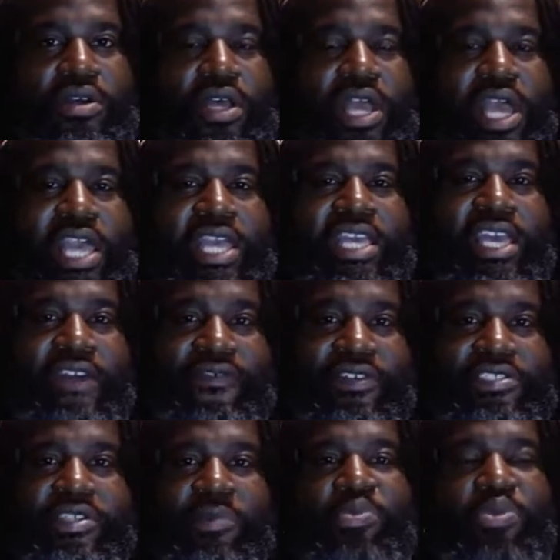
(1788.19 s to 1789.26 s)
and give us
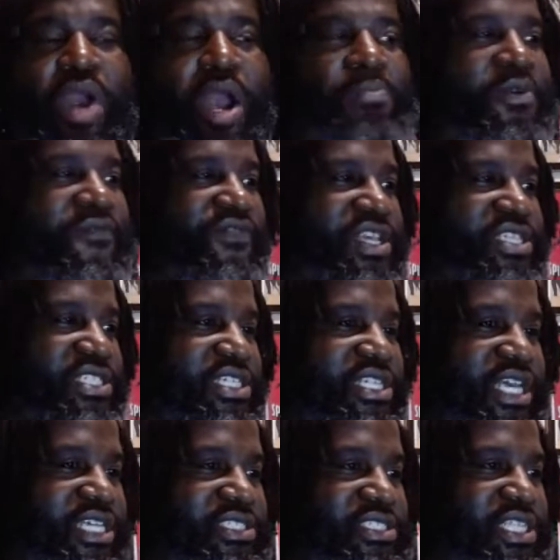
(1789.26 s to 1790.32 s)
the proper vision
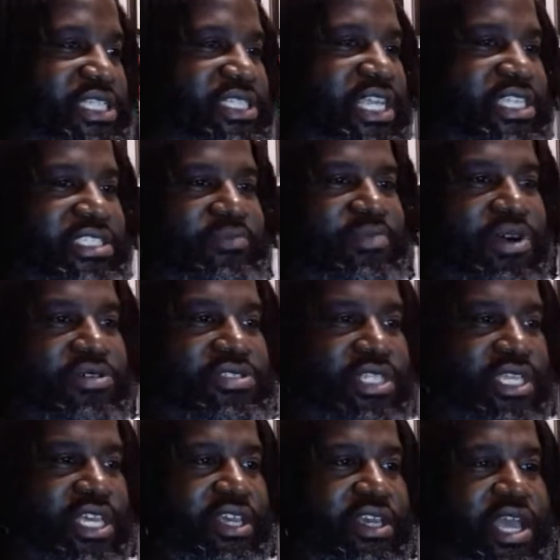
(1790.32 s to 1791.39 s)
that they're supposed to
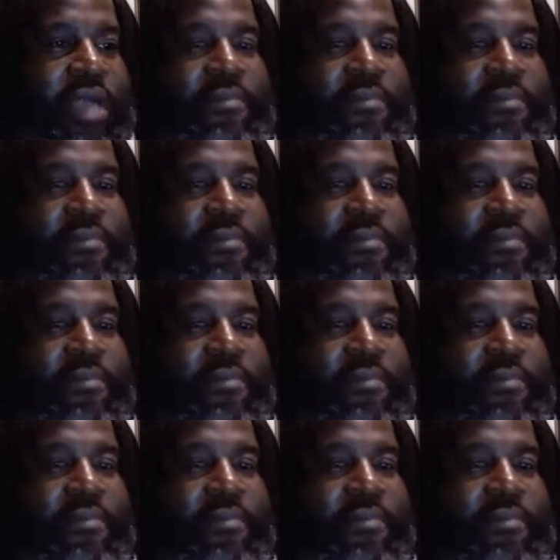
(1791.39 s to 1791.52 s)
get.